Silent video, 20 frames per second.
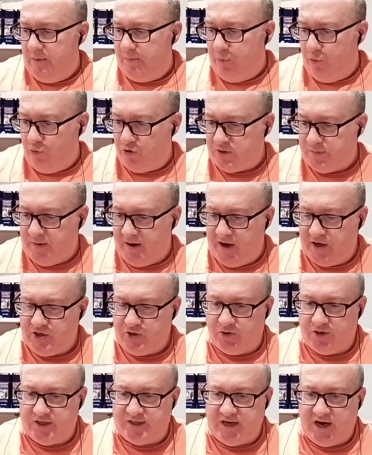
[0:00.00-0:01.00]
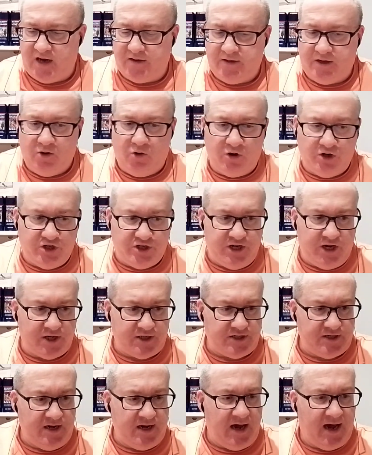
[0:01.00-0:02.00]
post-match on Saturday on
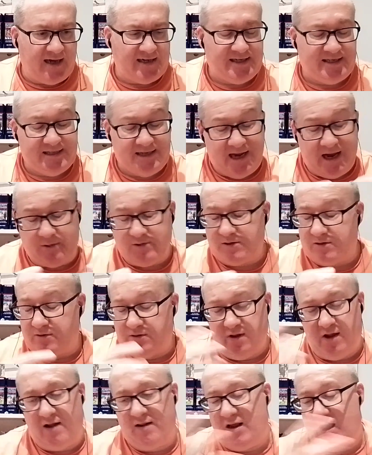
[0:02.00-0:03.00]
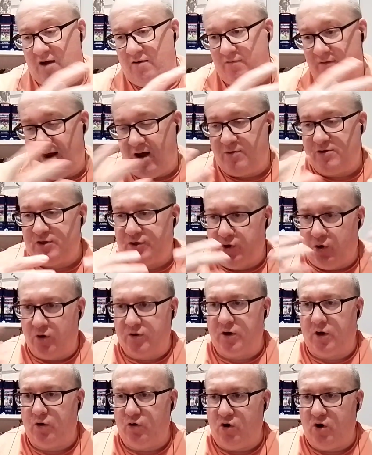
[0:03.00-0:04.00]
Gersnet. I was
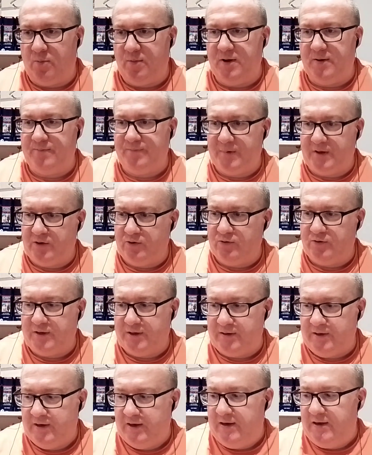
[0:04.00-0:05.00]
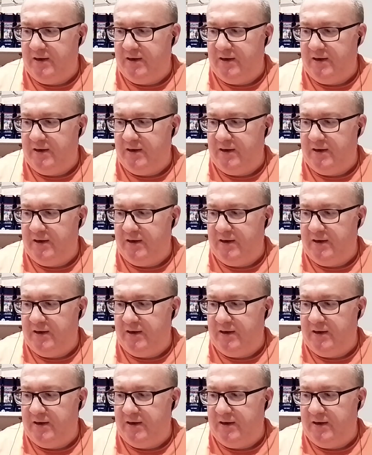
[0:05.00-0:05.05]
talking a lot about, the